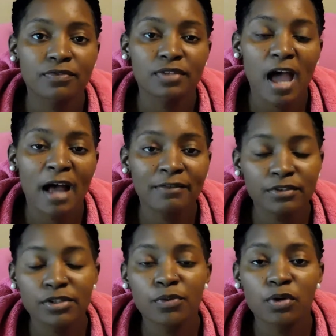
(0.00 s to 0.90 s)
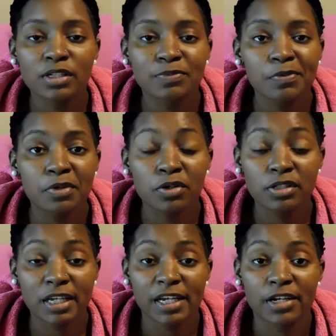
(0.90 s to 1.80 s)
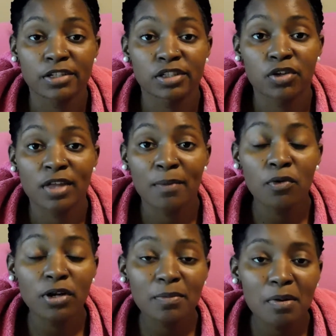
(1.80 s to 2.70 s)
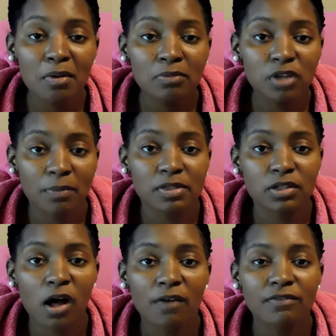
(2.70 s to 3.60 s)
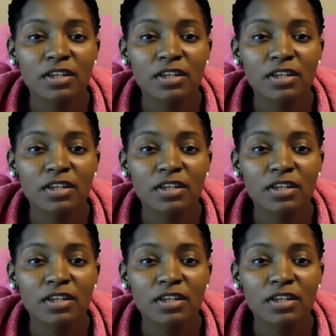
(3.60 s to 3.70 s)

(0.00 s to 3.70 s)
Afterwards, we would go to daycare. So that morning, my mom dropped us off.